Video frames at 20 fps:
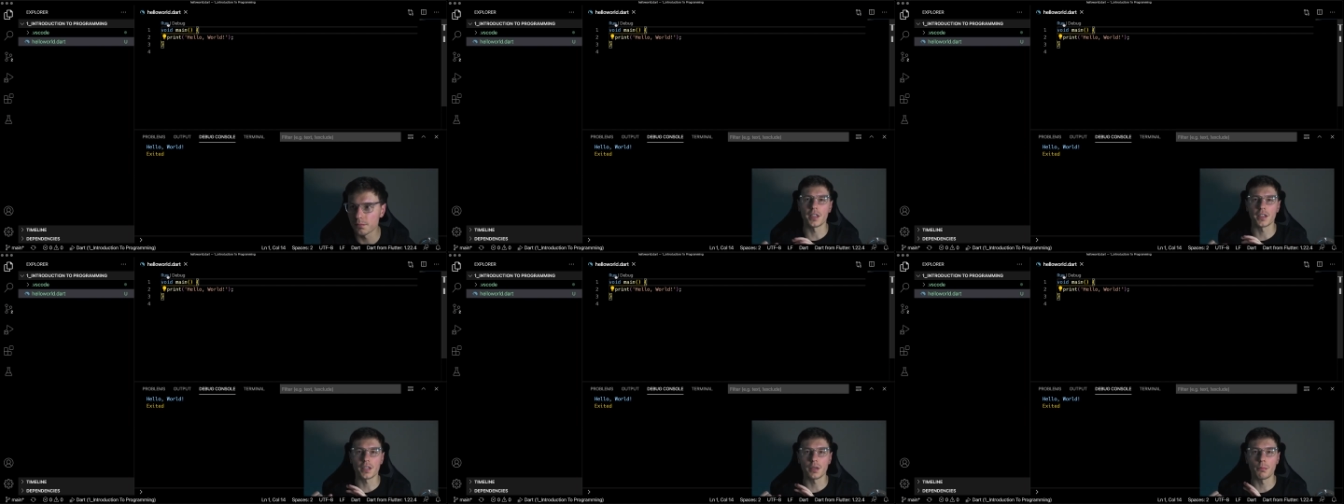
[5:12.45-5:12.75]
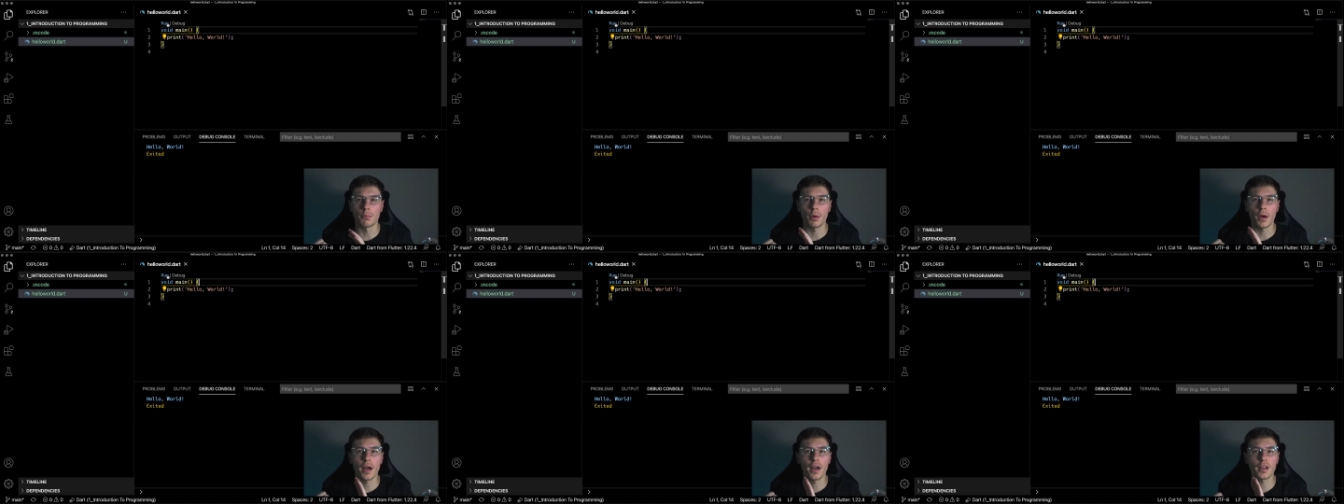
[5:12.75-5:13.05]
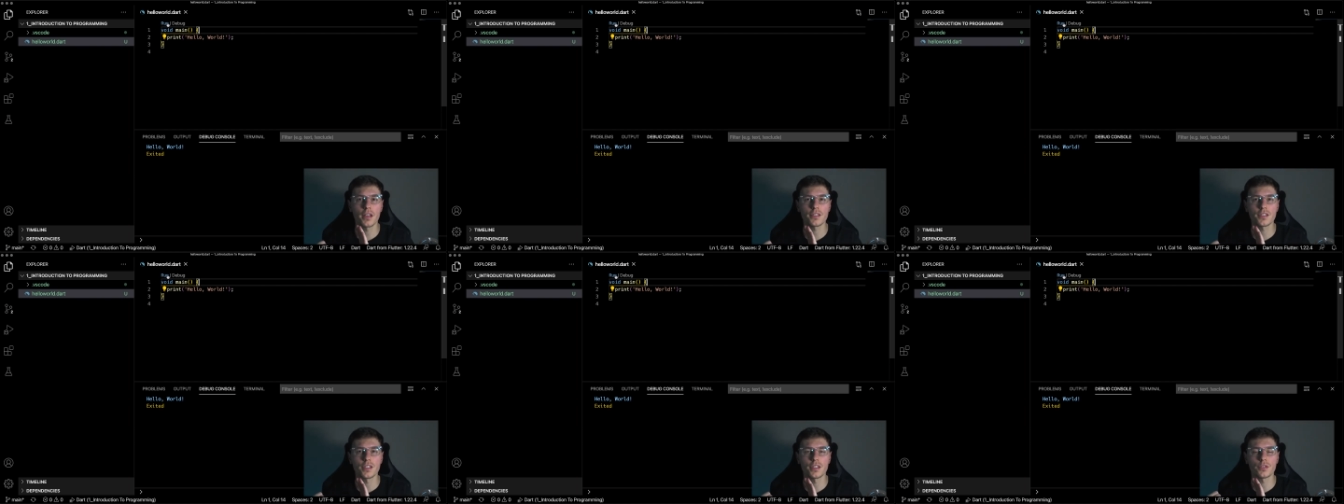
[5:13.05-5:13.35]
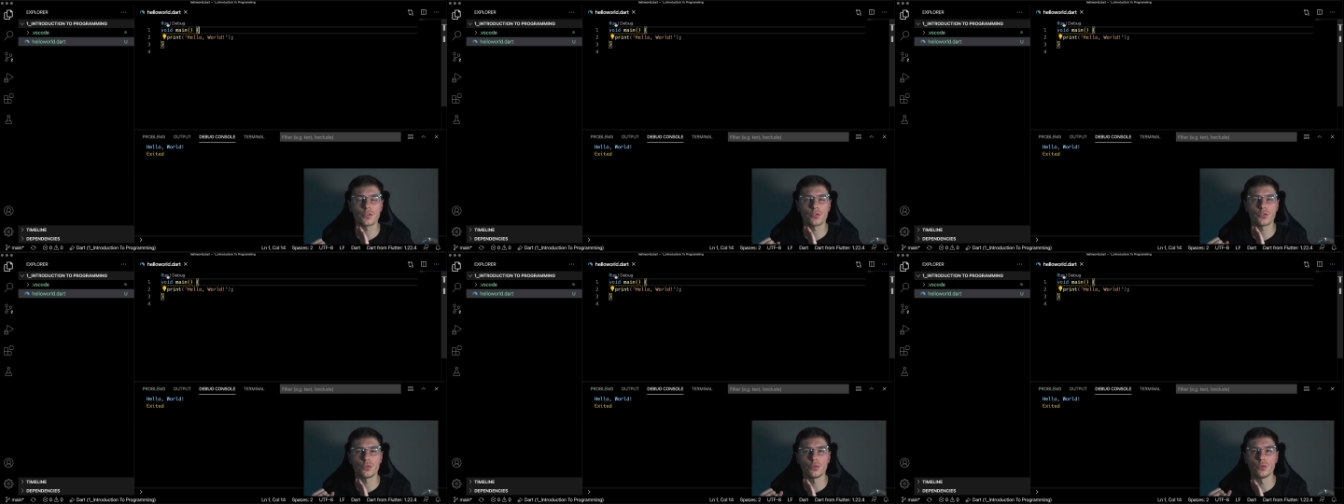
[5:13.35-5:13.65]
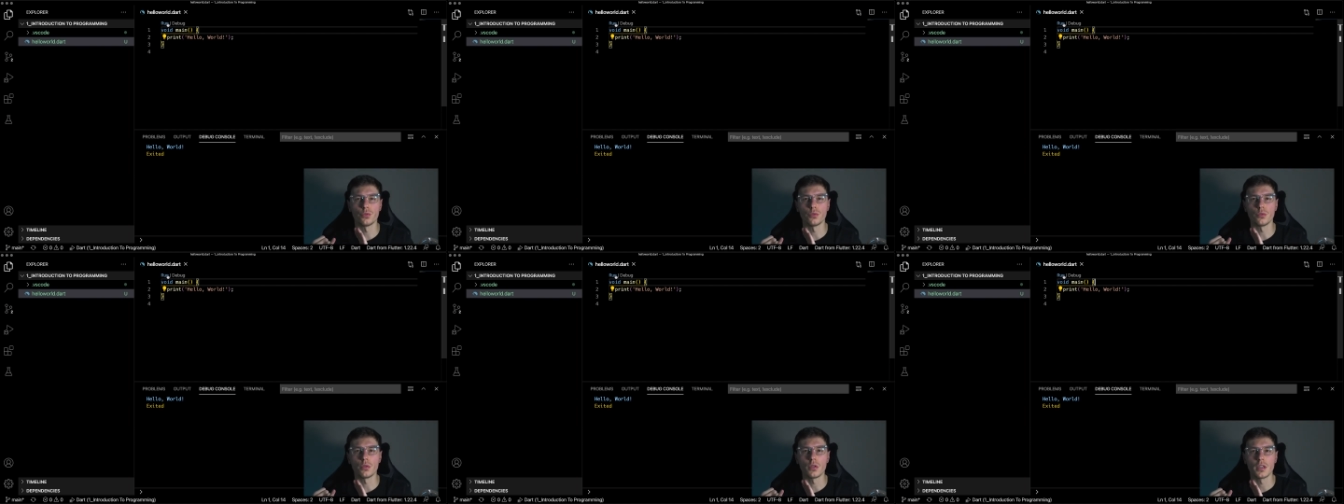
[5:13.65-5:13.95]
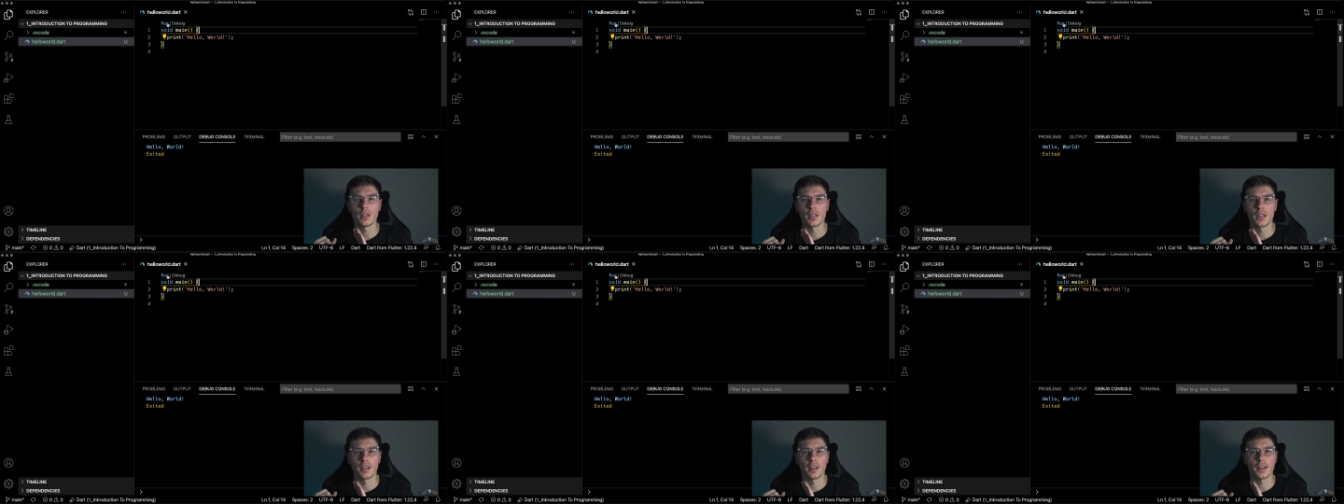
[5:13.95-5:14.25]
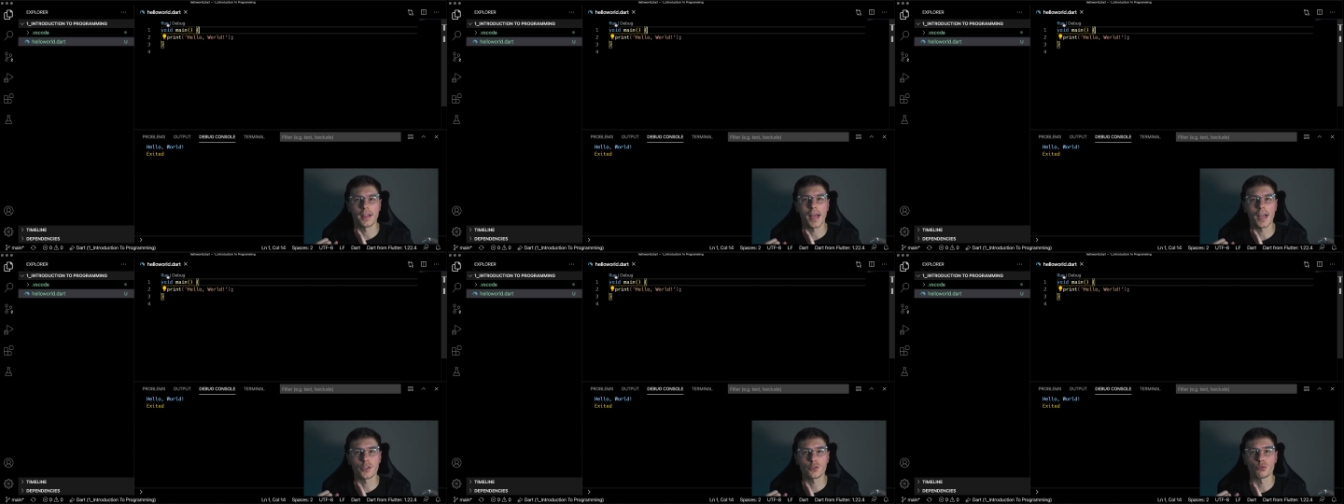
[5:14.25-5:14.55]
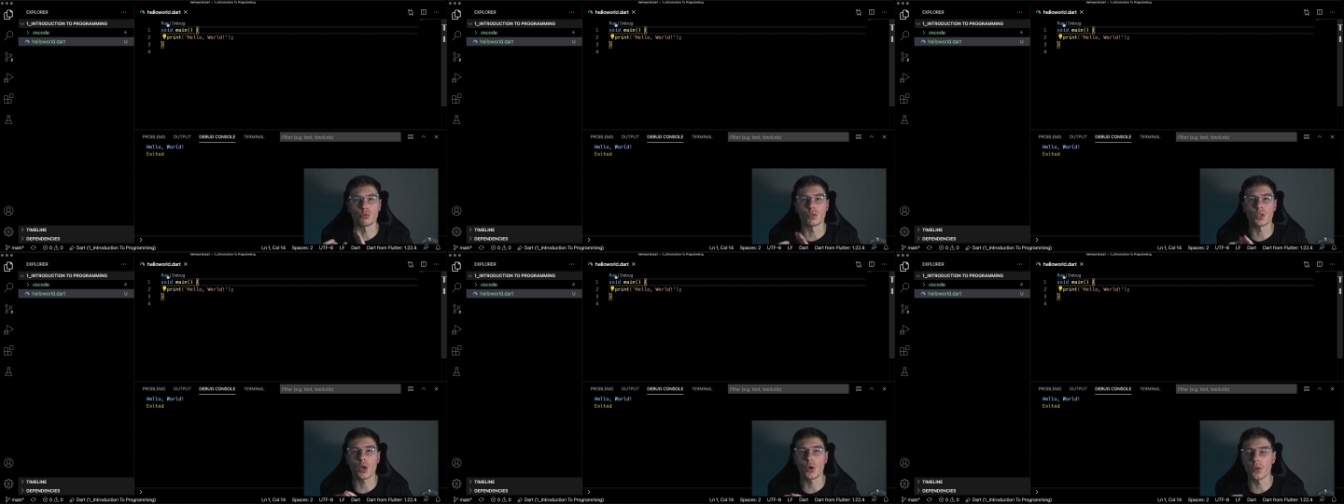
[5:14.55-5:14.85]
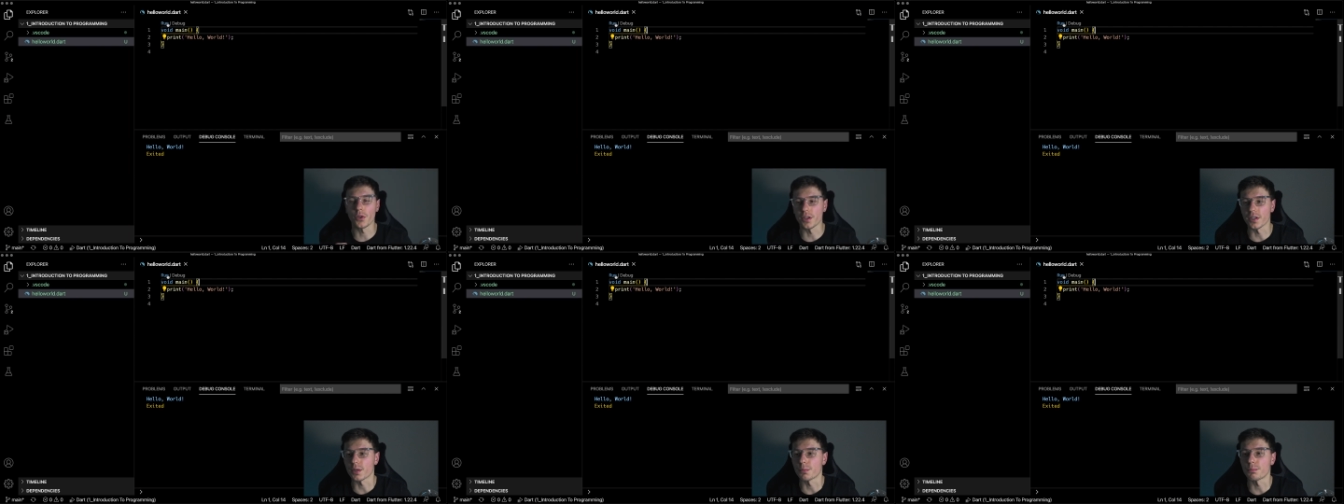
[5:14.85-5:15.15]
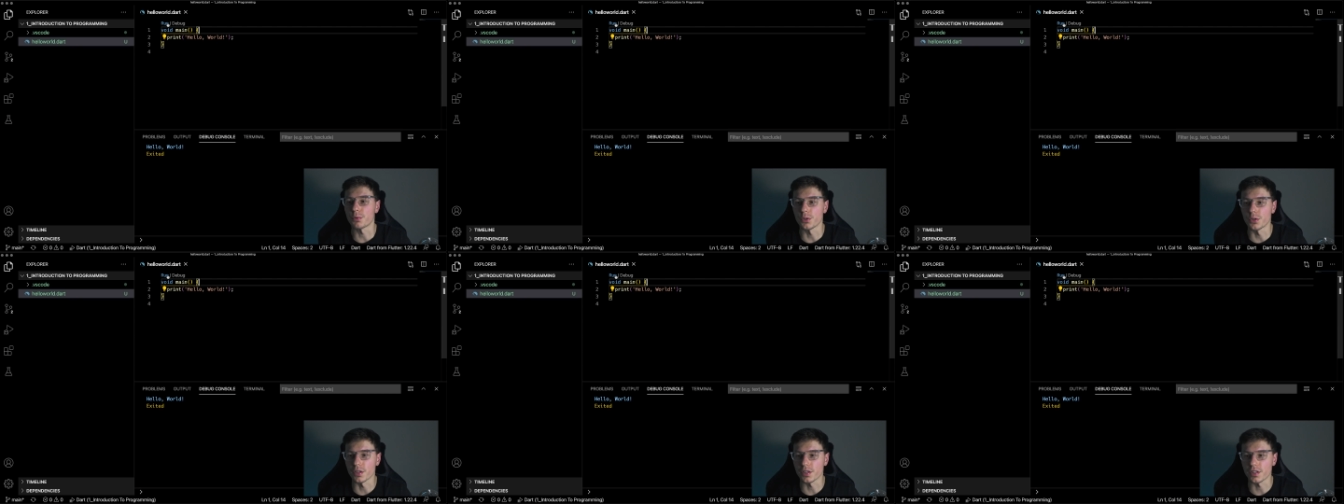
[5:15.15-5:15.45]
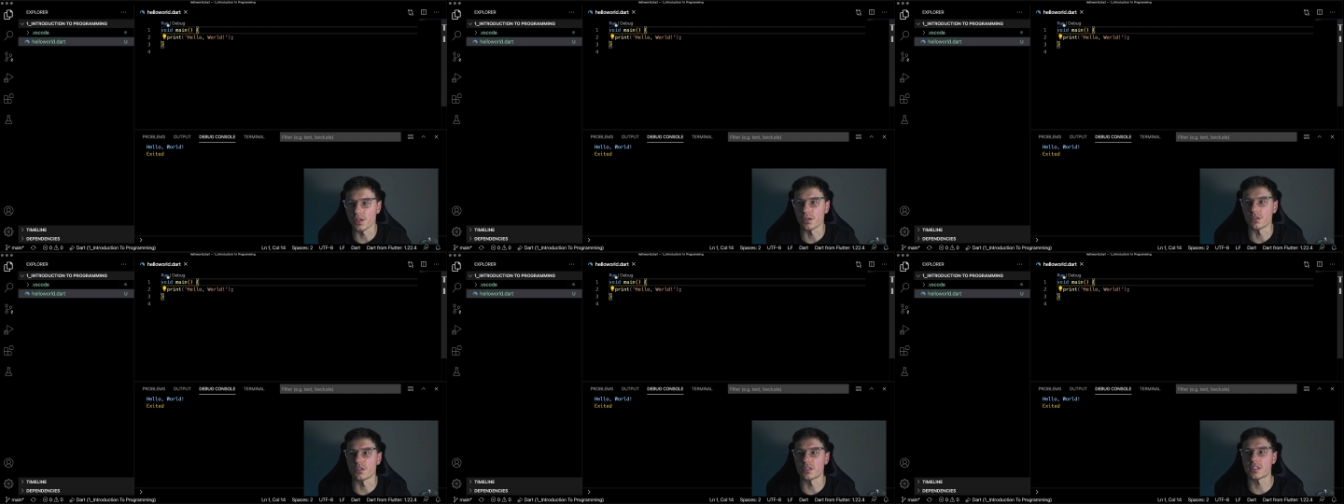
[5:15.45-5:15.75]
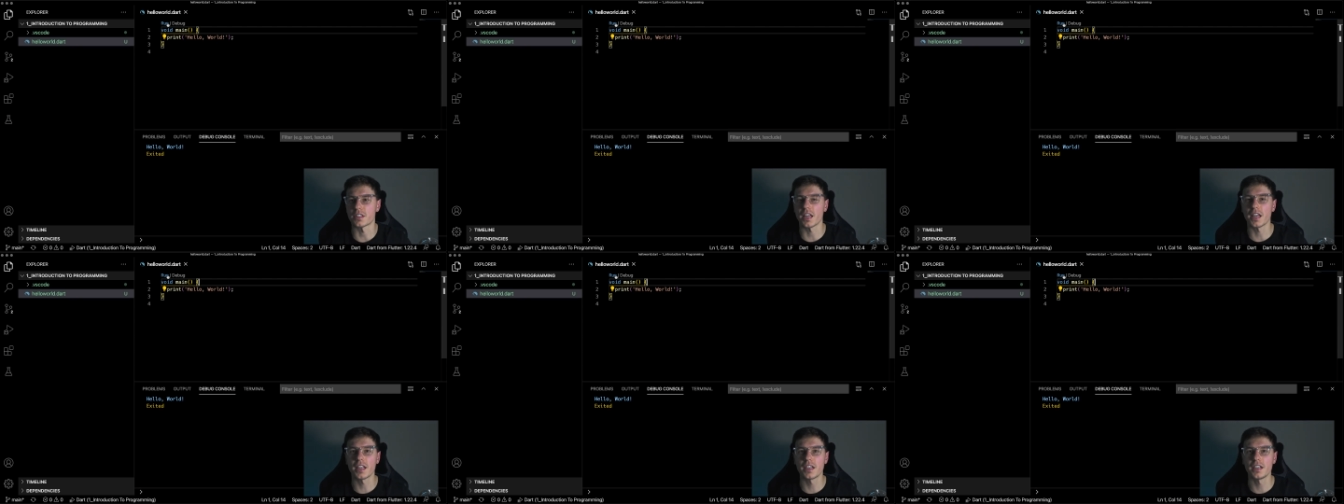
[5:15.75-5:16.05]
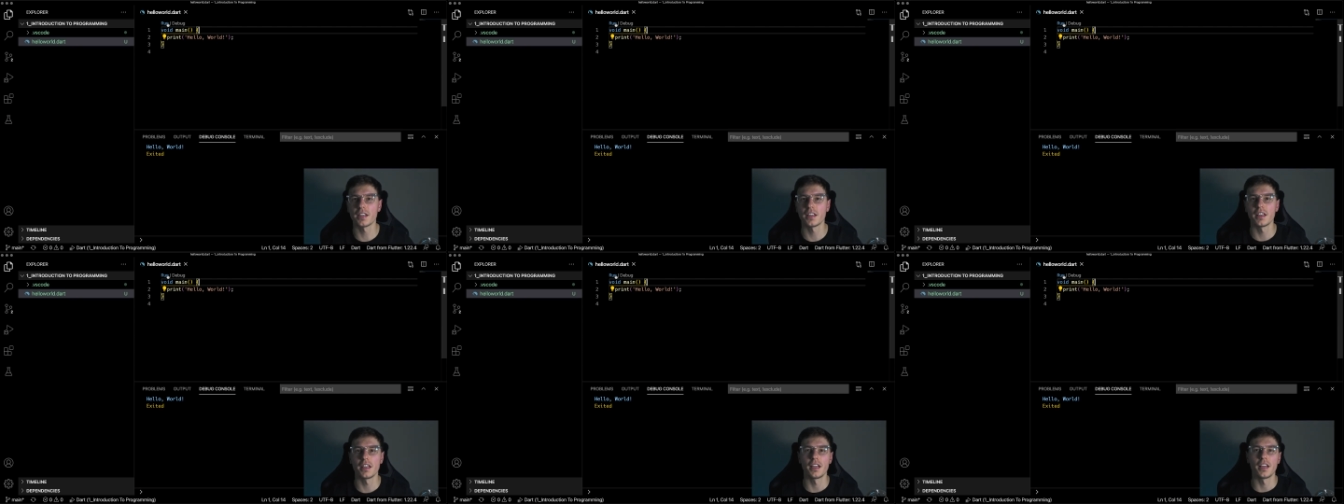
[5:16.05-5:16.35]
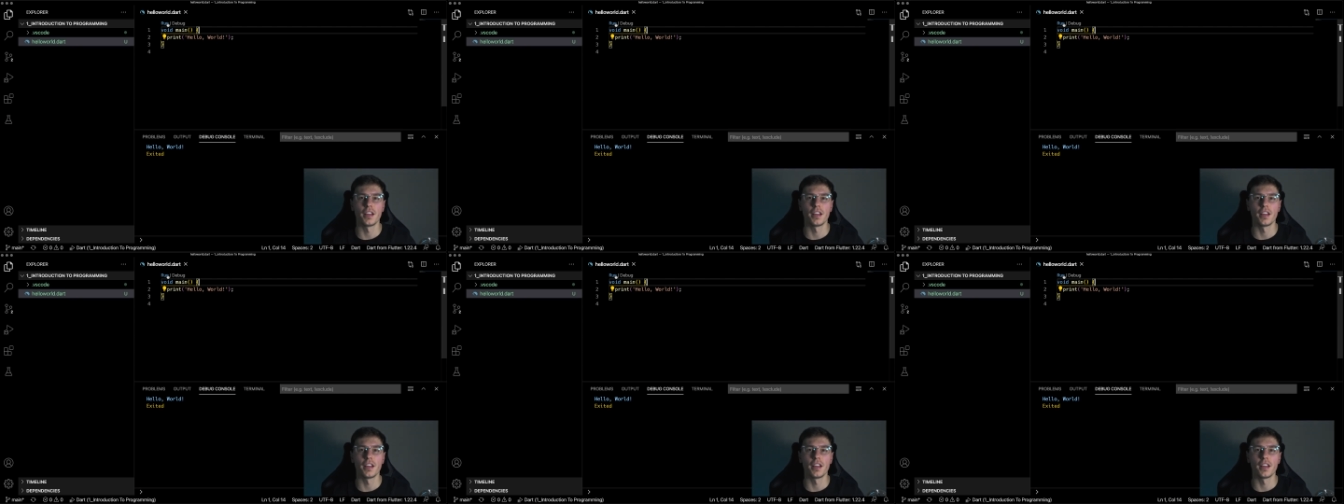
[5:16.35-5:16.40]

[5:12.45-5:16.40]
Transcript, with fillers: it compiles it to the actual code that the computer can understand.